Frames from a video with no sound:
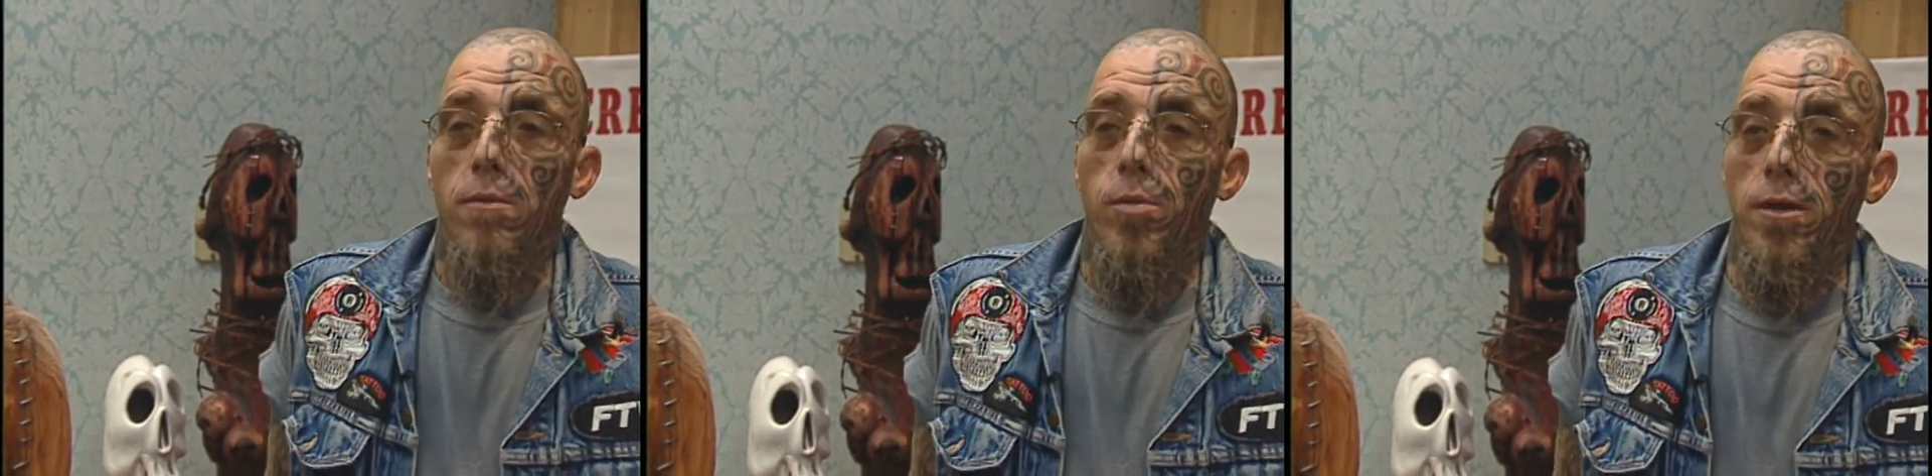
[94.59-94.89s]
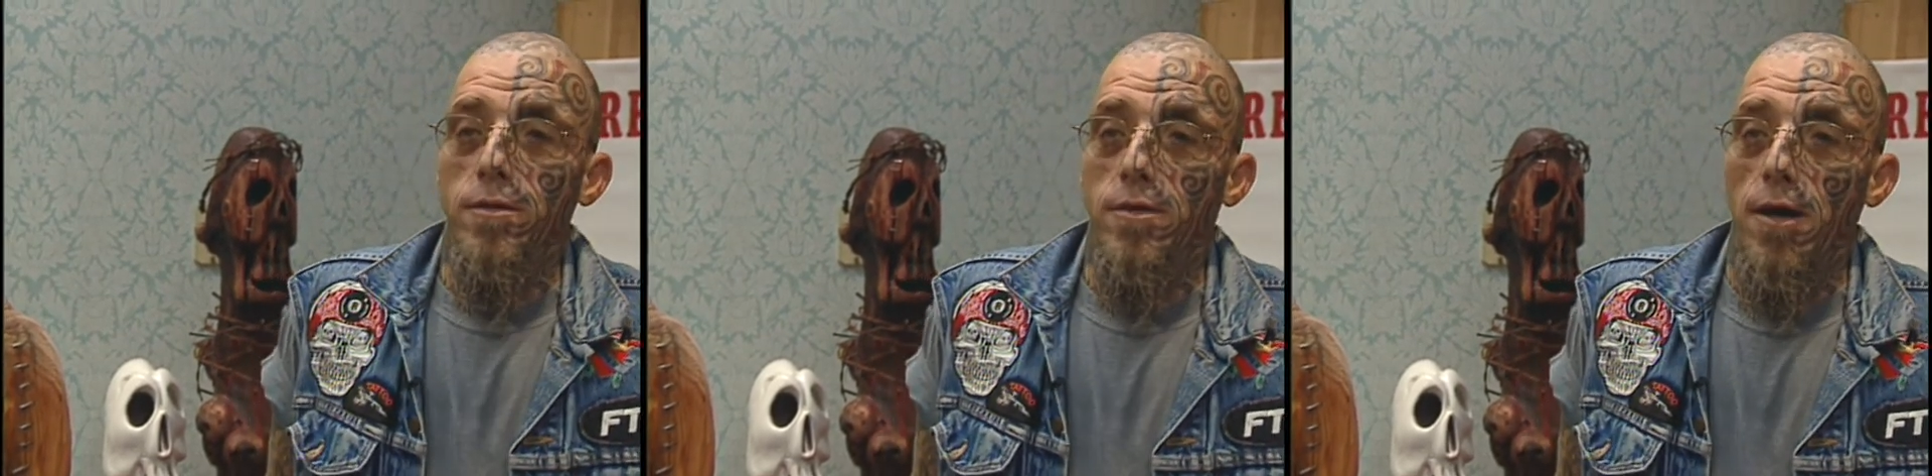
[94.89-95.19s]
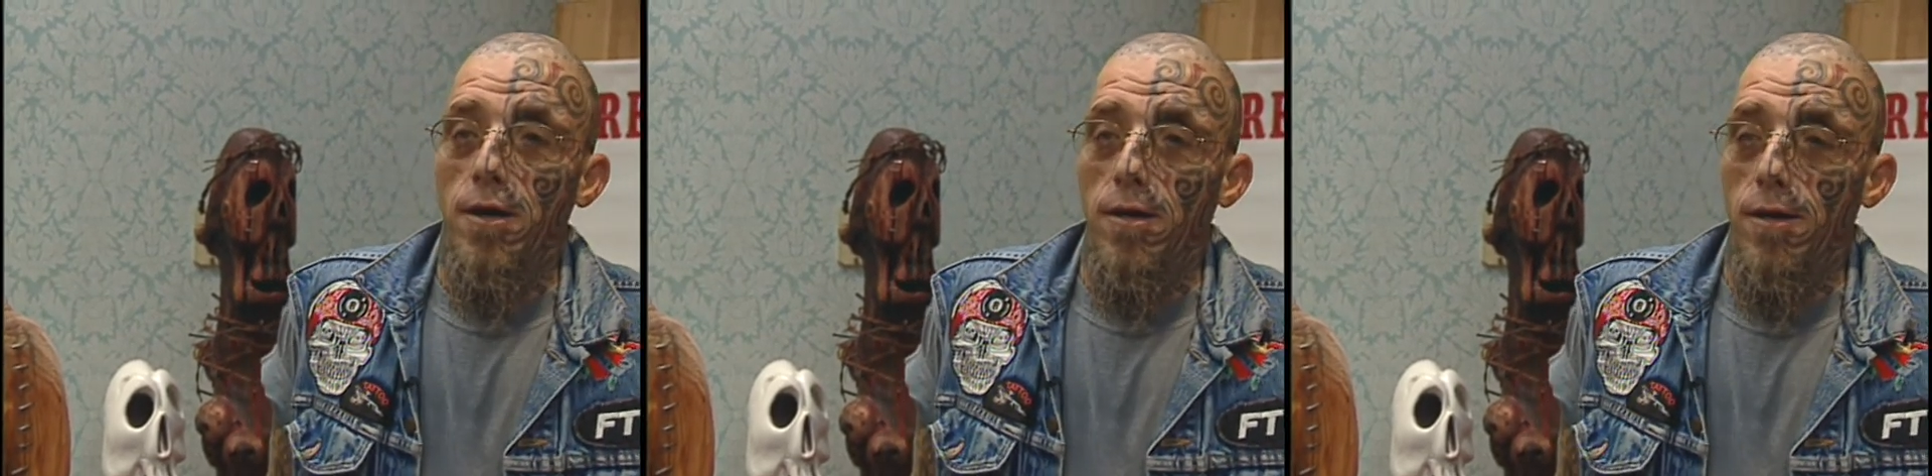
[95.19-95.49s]
I just
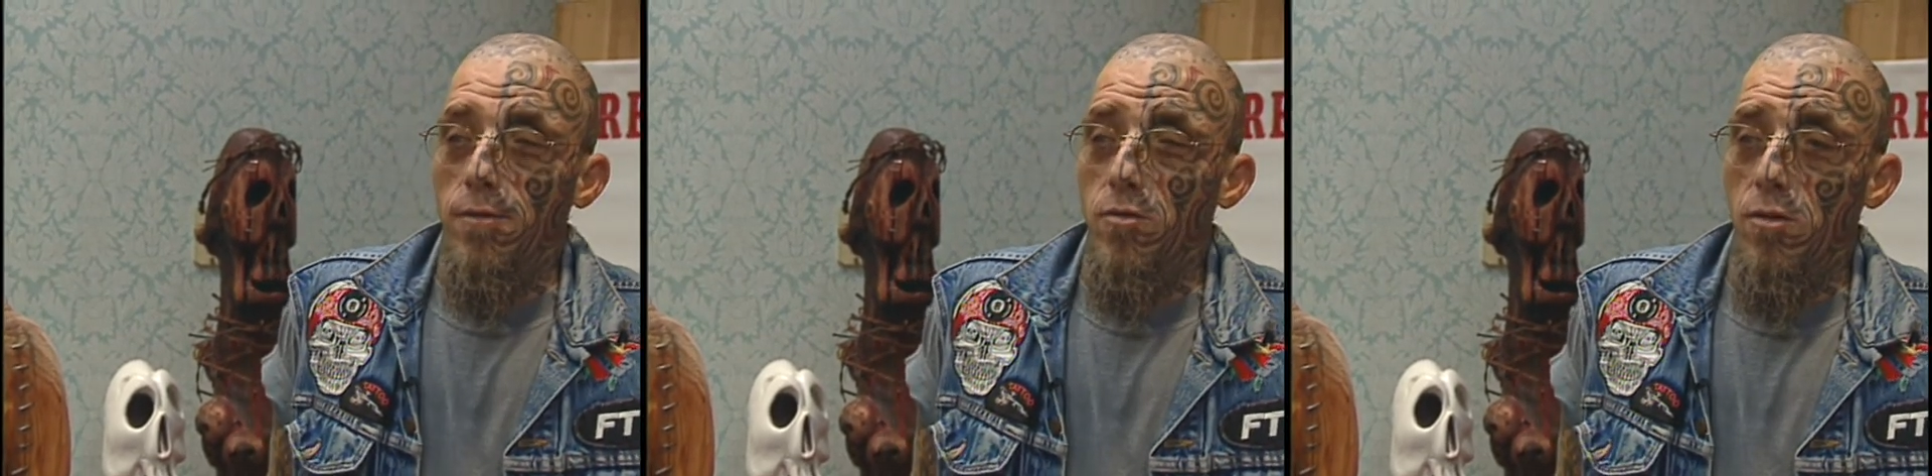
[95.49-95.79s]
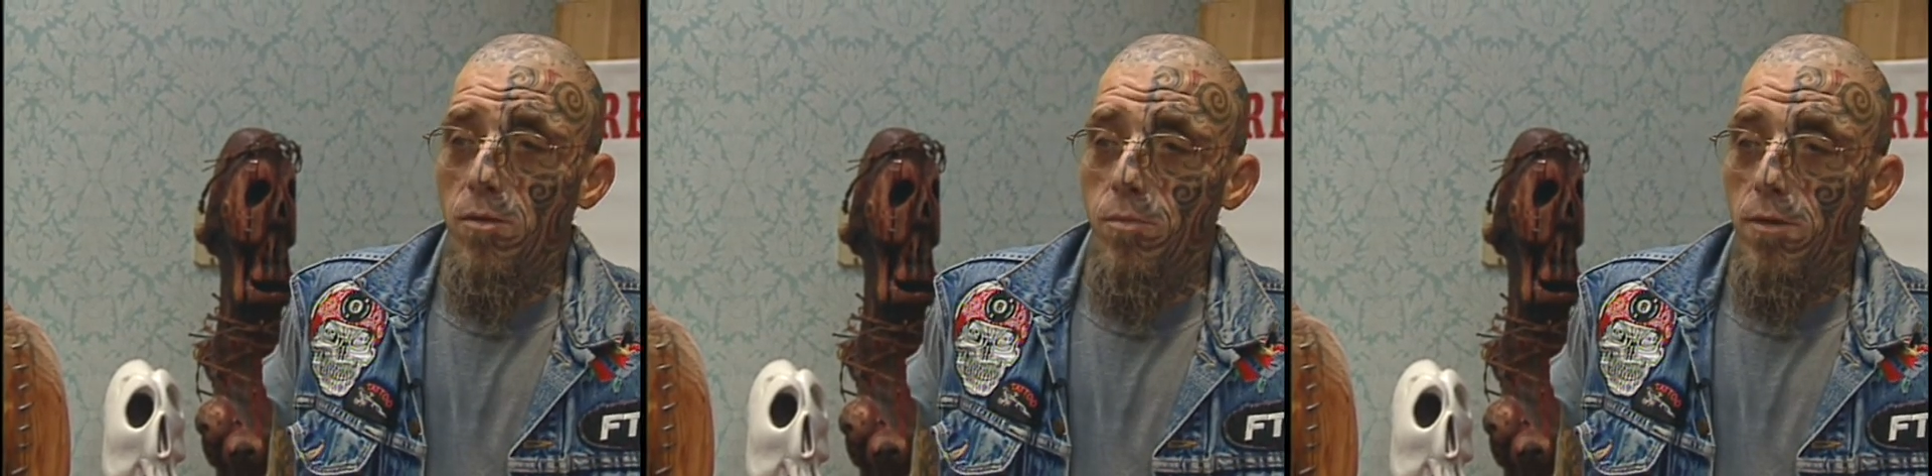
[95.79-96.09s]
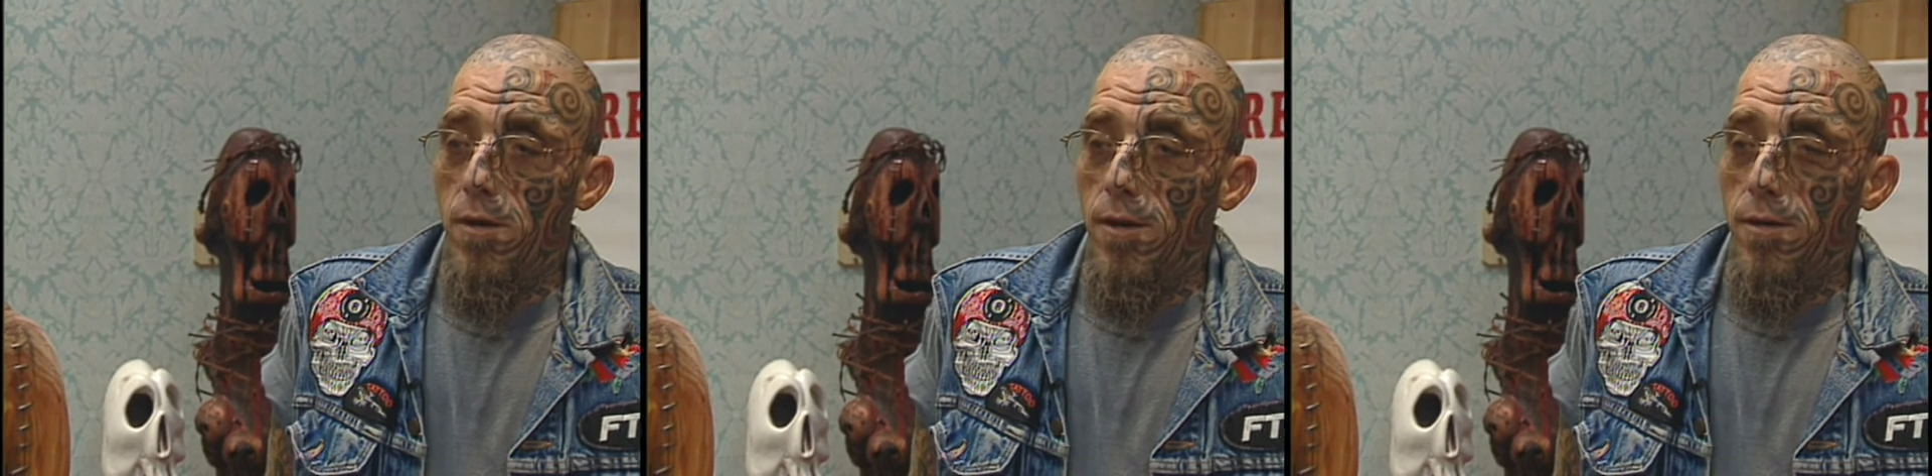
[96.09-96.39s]
kind of got, you know,
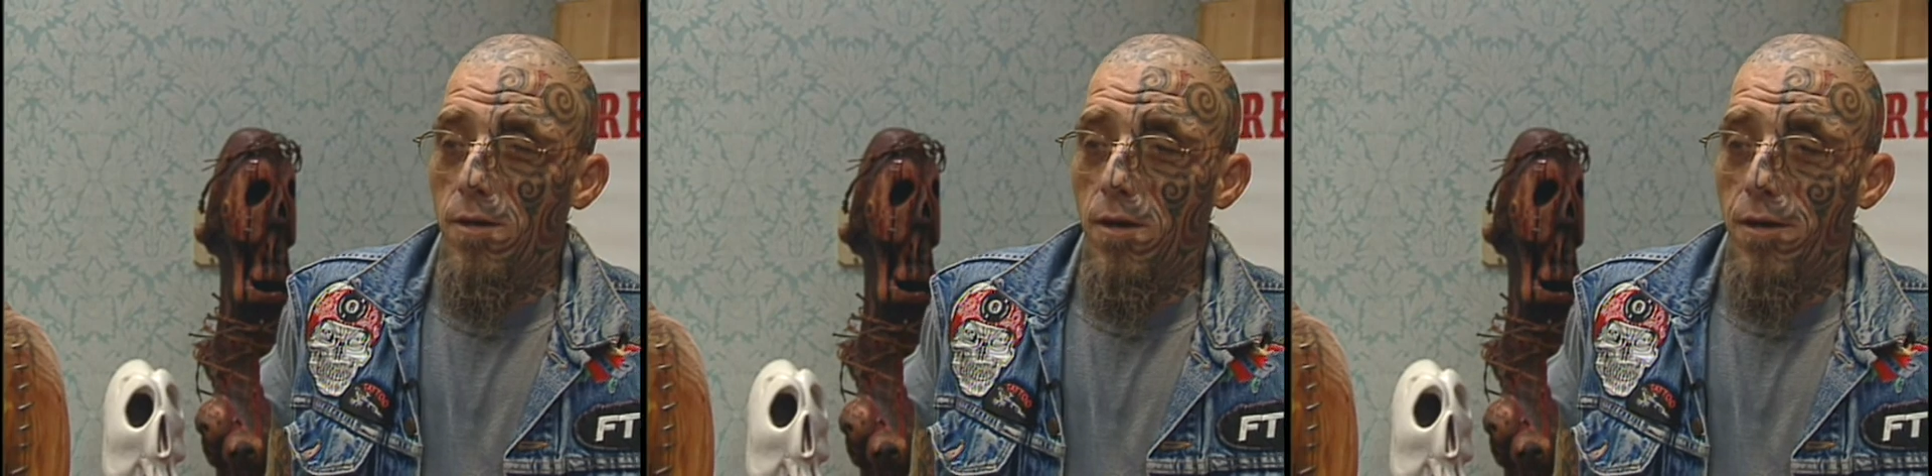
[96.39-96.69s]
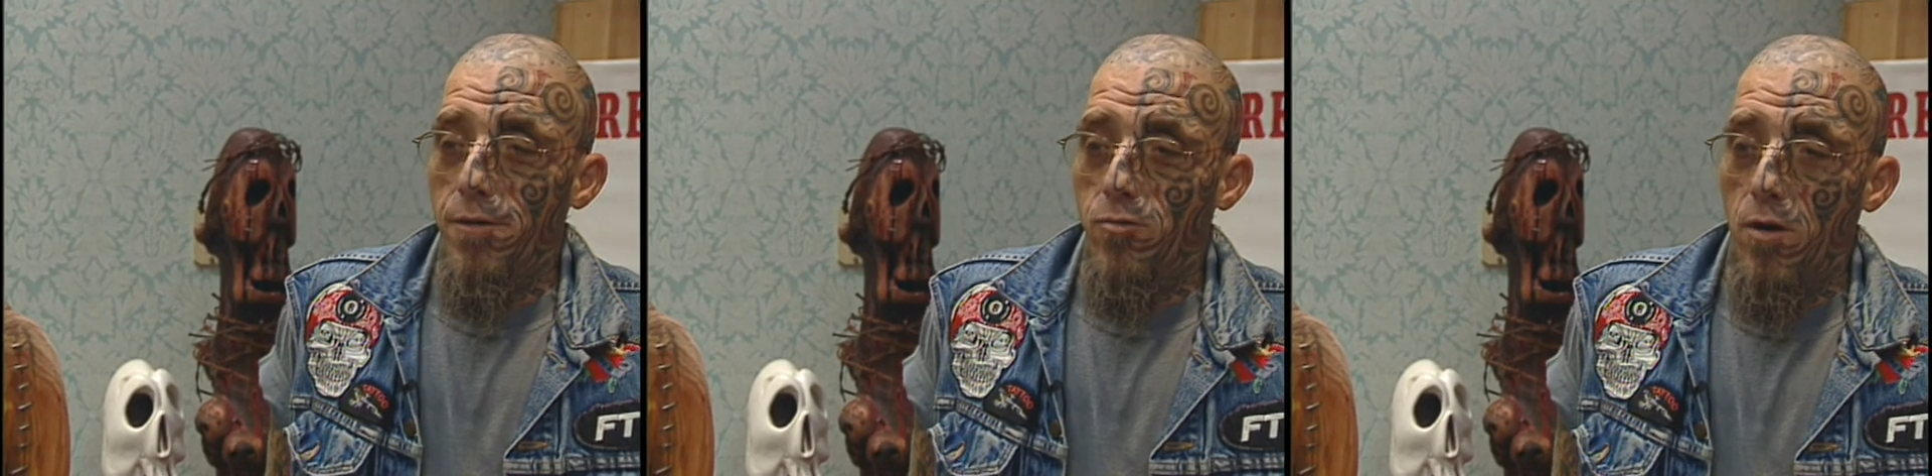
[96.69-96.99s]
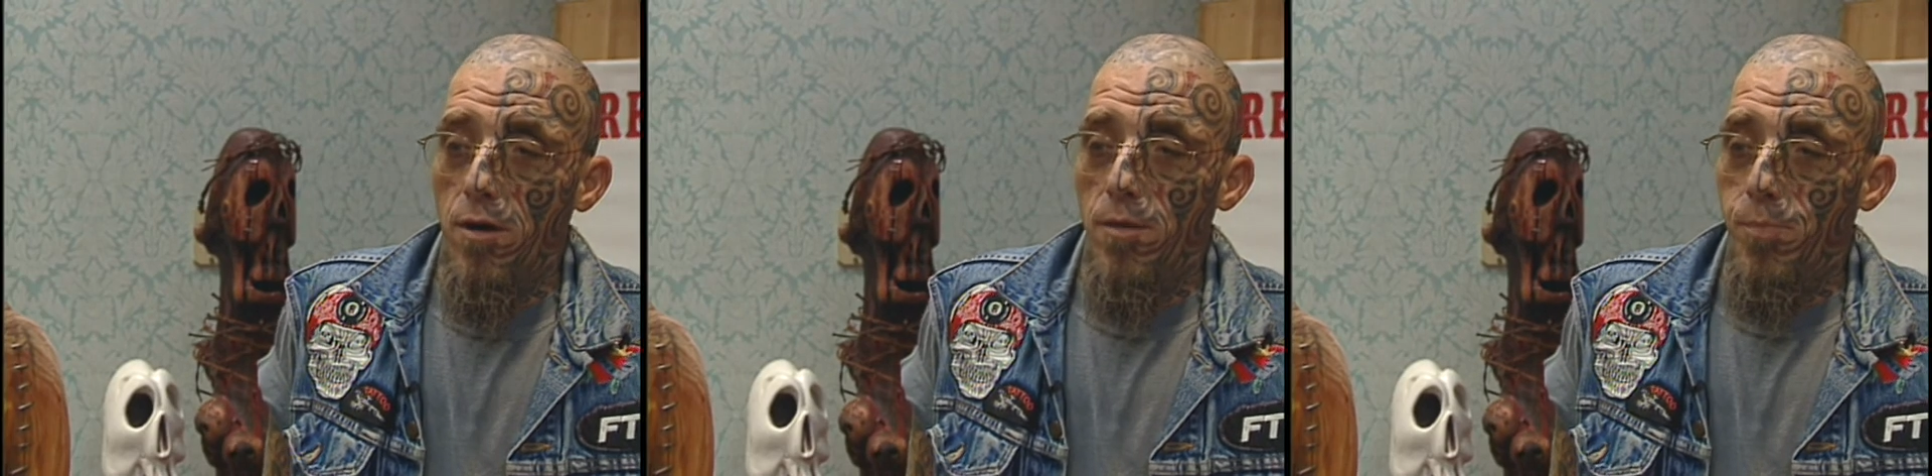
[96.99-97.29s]
I've got a lot of chronic